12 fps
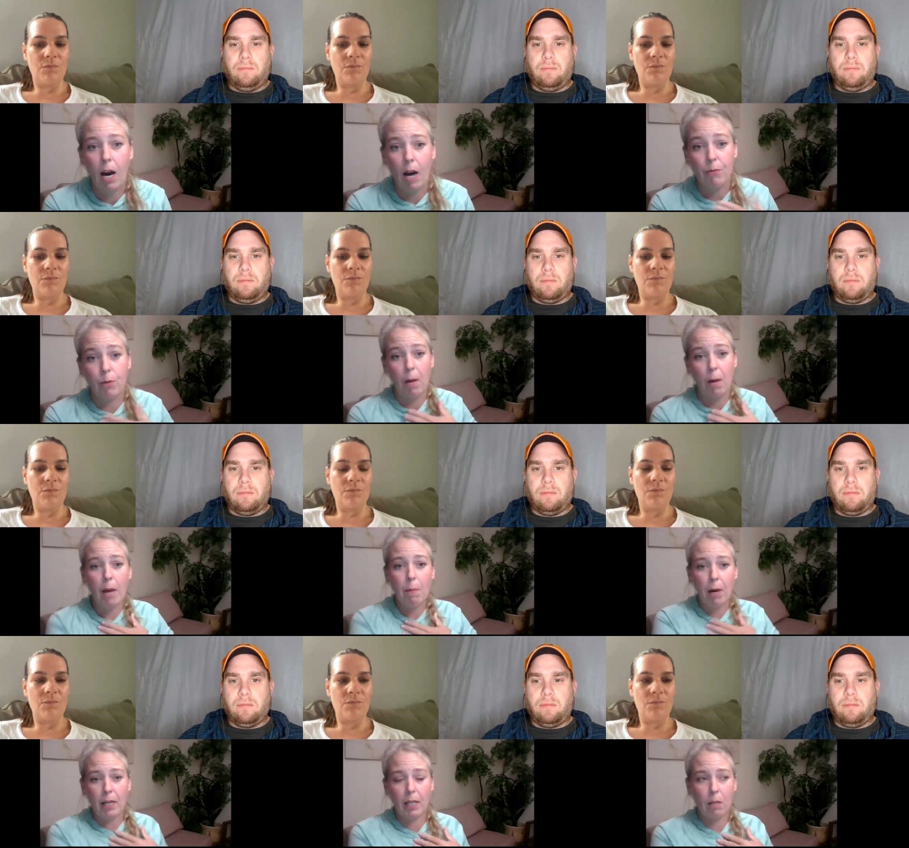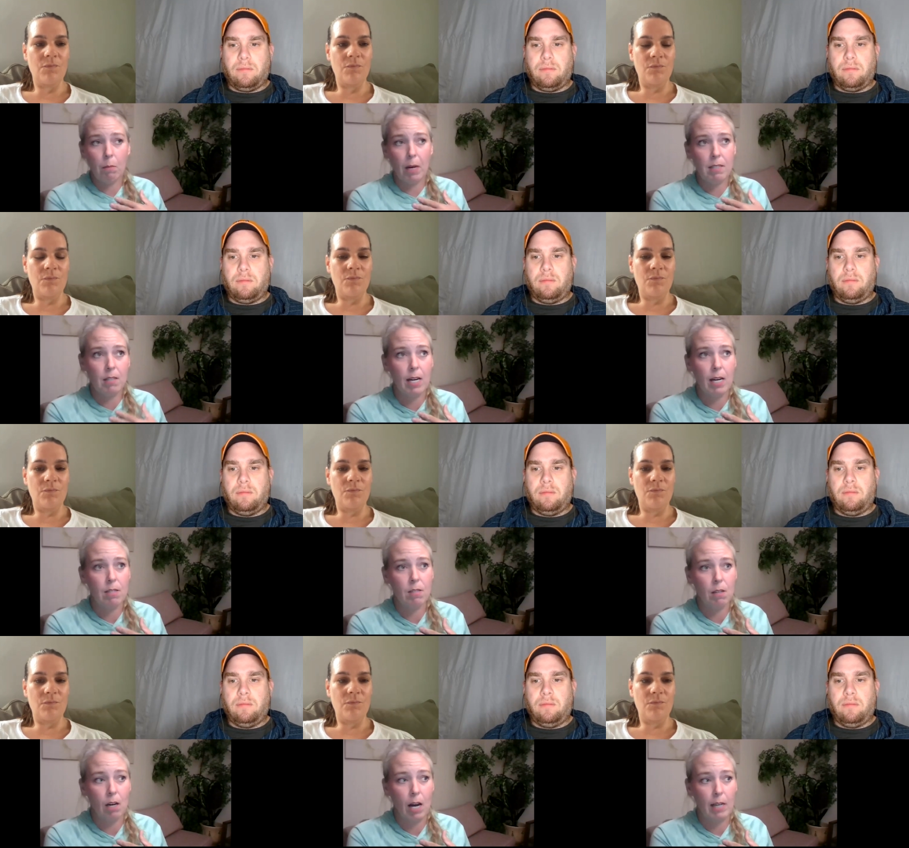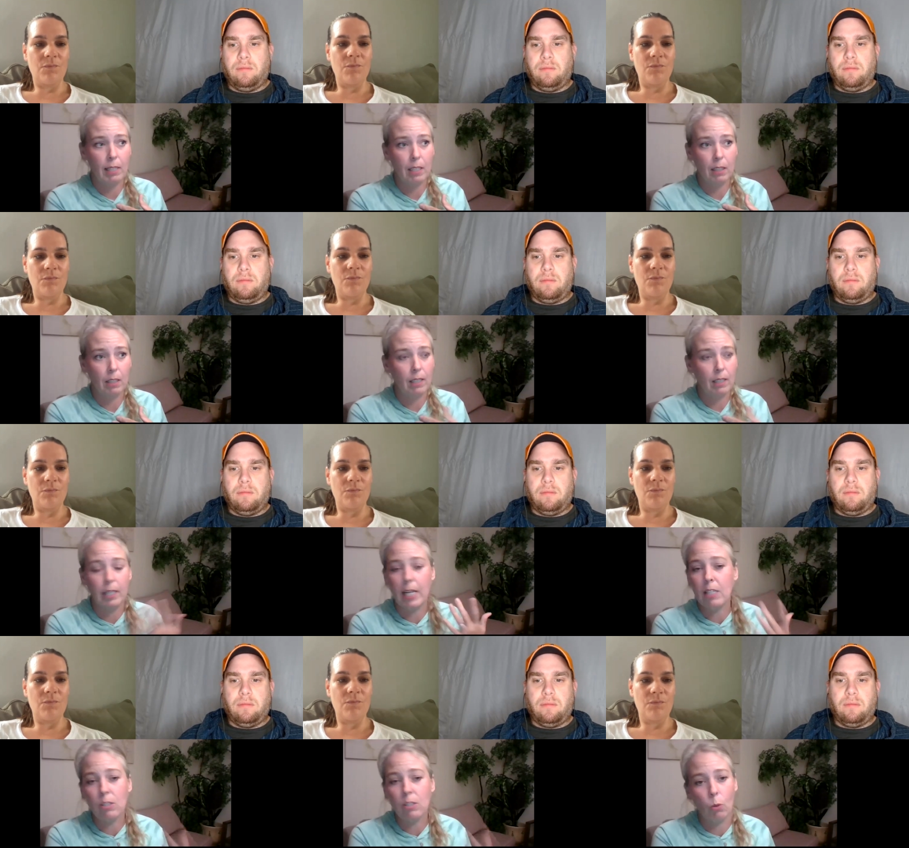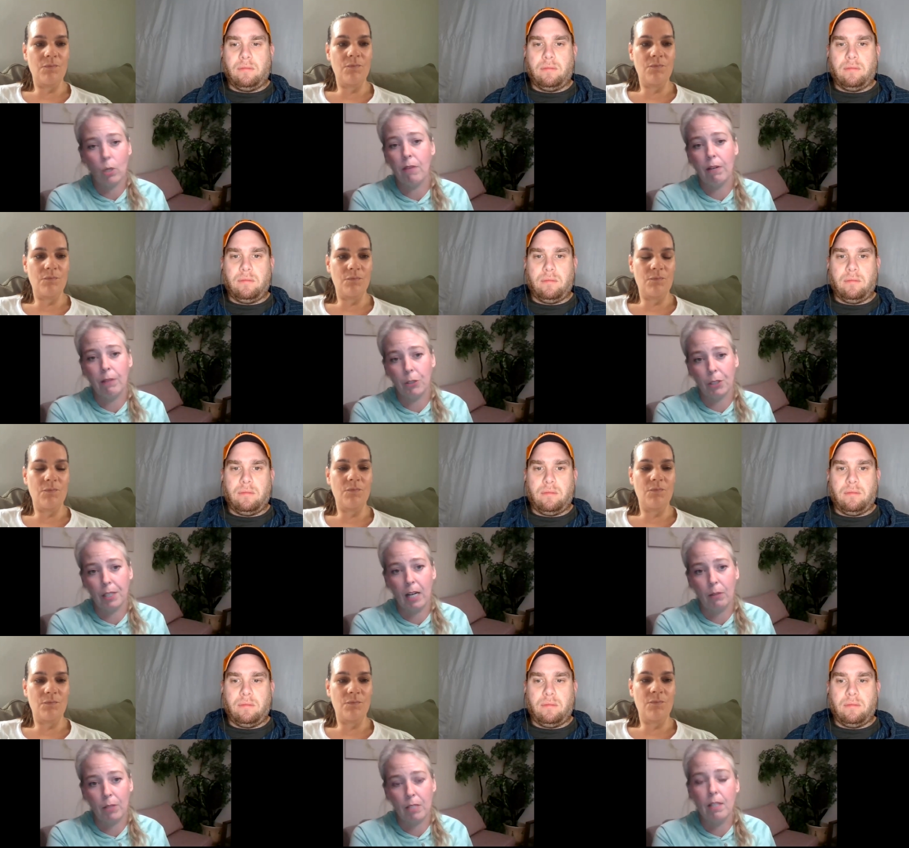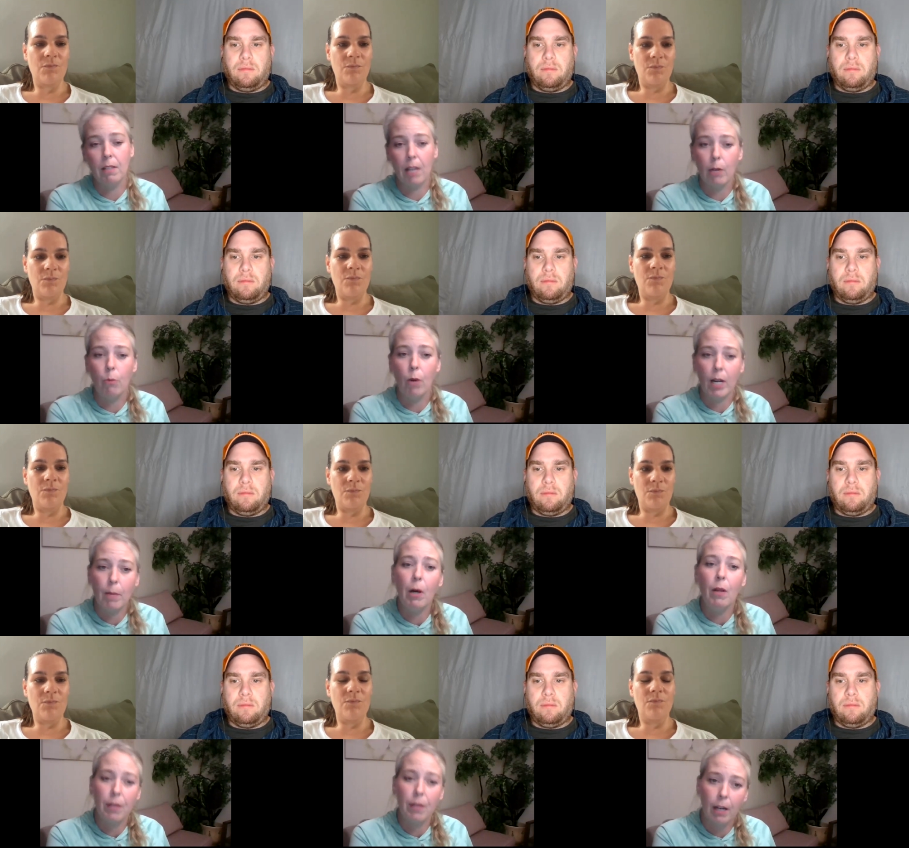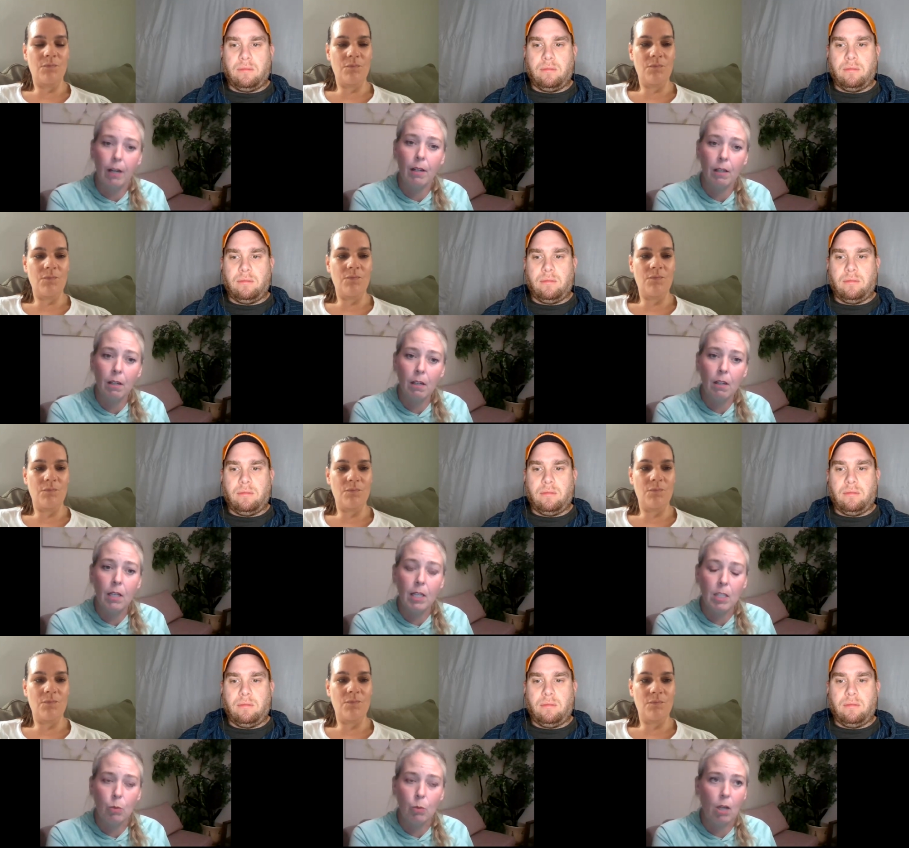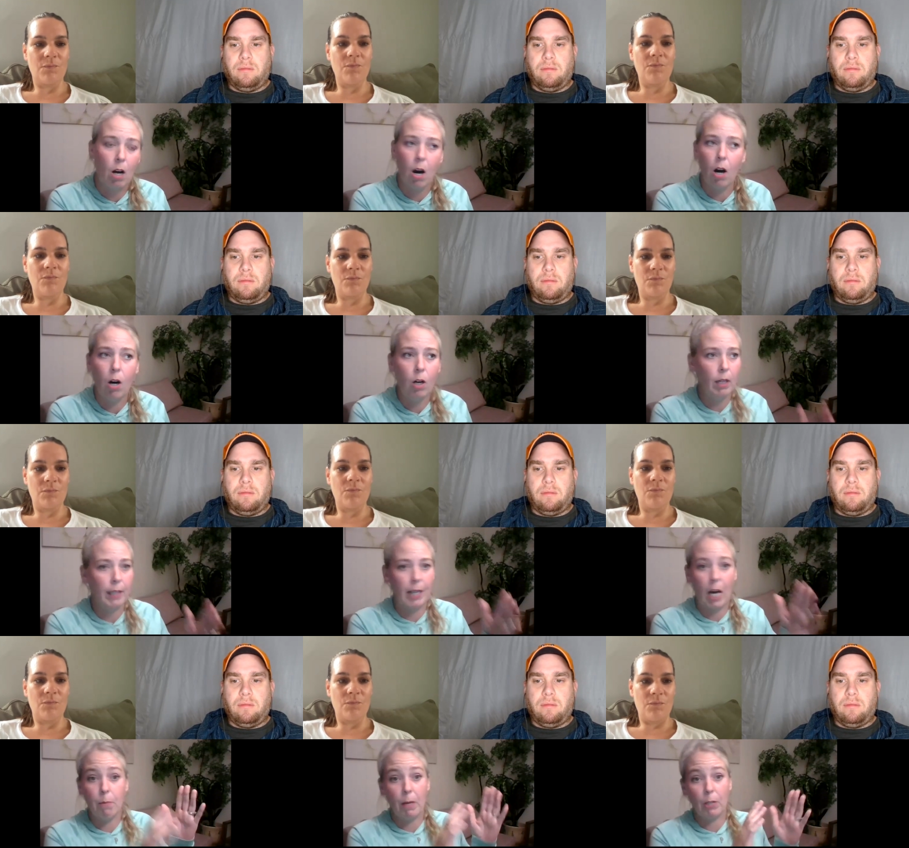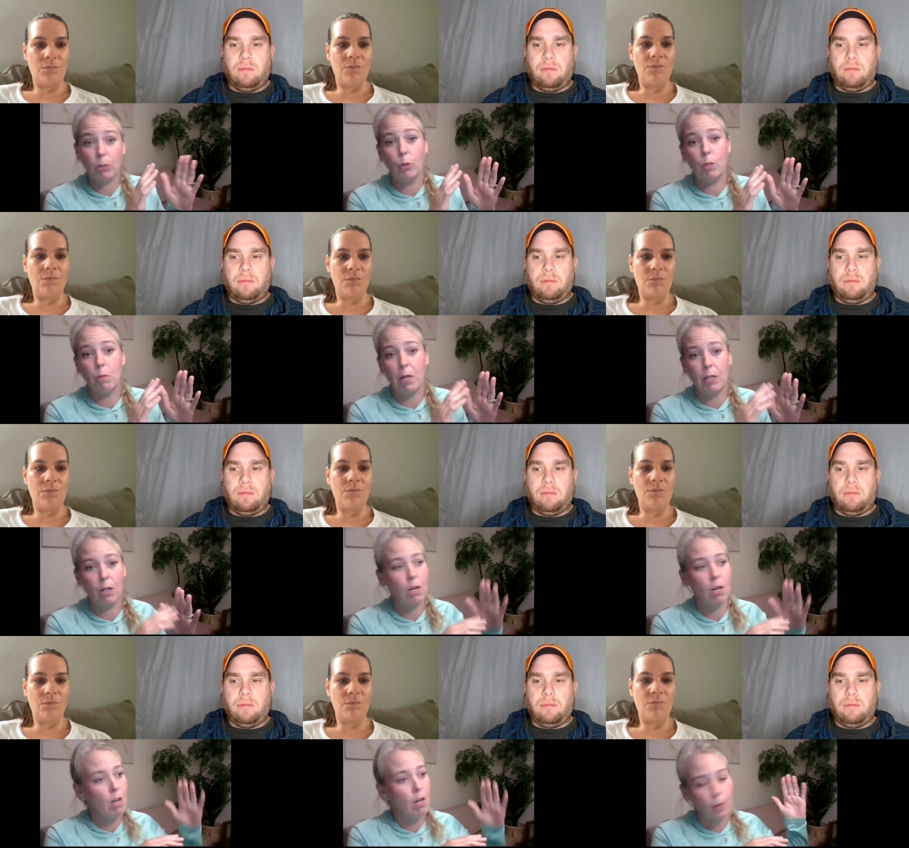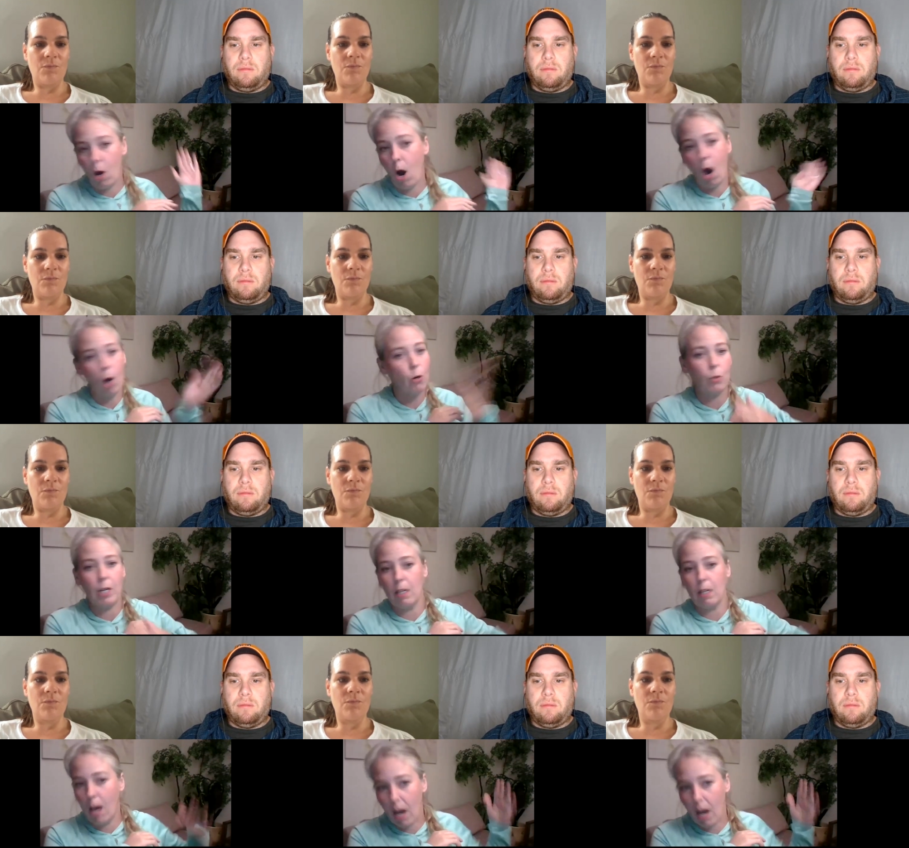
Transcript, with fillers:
Speaker 1: for my body, my size, I need a, at least 2500 calories. And, and right about there is when all, like on my Cronometer, they're all green.